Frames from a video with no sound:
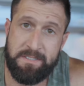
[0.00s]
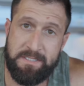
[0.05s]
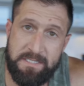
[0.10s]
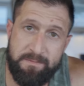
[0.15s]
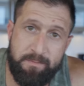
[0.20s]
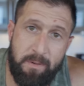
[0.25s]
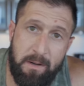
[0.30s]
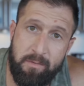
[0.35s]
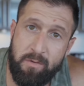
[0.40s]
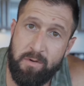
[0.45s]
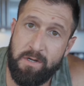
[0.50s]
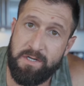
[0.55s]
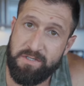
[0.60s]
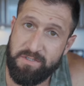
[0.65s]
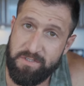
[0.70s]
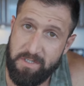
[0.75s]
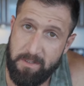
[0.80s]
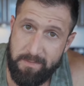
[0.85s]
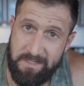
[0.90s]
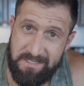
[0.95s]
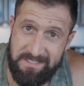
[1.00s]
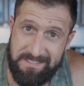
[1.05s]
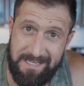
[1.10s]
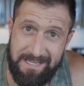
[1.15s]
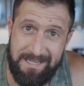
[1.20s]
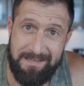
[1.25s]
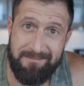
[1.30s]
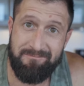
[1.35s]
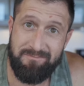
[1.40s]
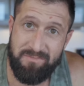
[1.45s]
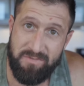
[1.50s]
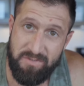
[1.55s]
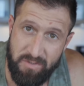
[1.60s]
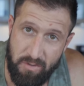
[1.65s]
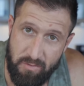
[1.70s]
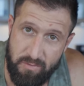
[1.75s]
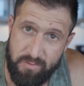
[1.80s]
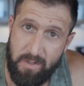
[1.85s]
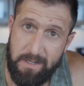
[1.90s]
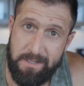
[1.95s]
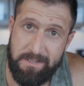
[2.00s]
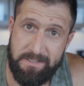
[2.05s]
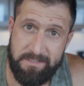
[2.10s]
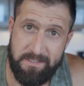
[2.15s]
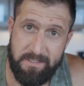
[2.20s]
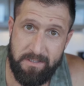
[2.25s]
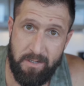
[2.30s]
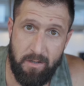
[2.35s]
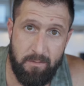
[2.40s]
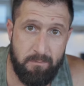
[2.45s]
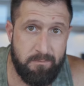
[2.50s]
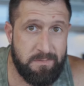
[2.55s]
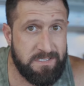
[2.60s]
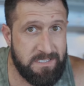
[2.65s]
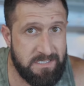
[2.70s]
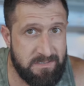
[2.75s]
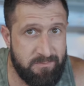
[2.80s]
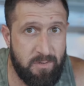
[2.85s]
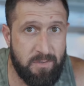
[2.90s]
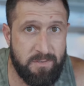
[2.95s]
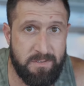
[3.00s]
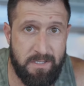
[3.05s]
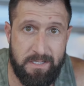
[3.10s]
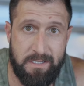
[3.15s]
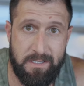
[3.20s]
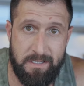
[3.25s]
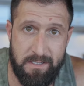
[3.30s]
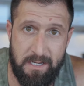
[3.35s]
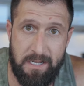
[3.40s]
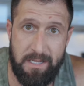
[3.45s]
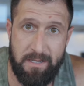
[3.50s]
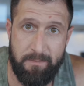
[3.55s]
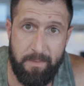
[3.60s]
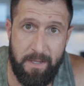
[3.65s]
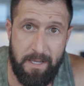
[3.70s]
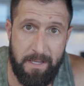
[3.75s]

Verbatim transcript: This is probably where I should jump in and say, don't try this at home. This is most likely going to end